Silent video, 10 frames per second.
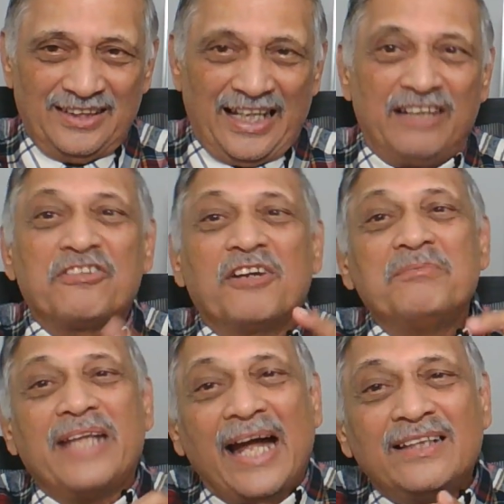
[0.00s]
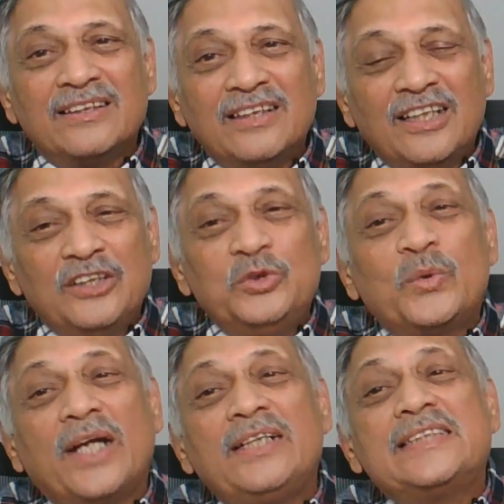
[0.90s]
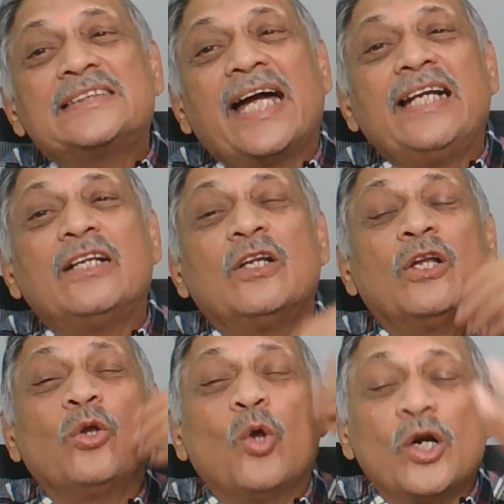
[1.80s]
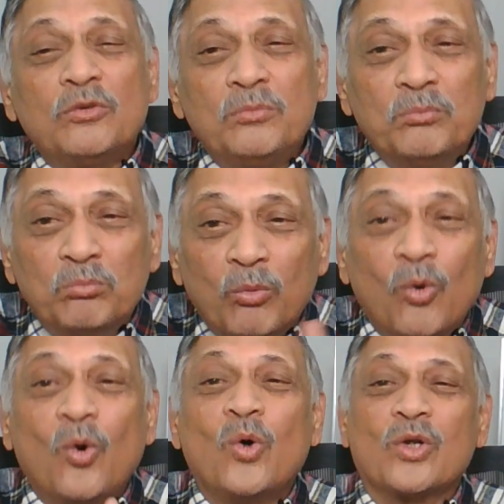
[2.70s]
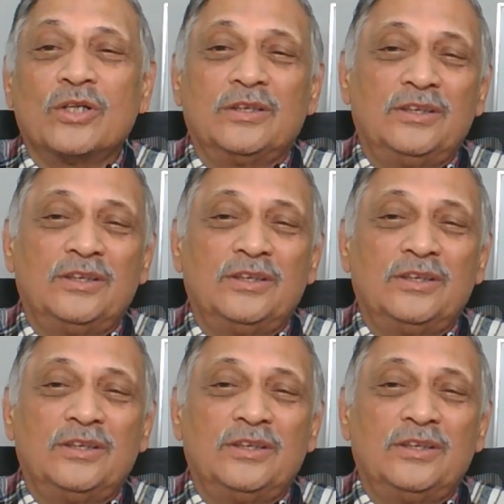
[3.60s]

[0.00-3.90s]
And from that, you can decide on a lot more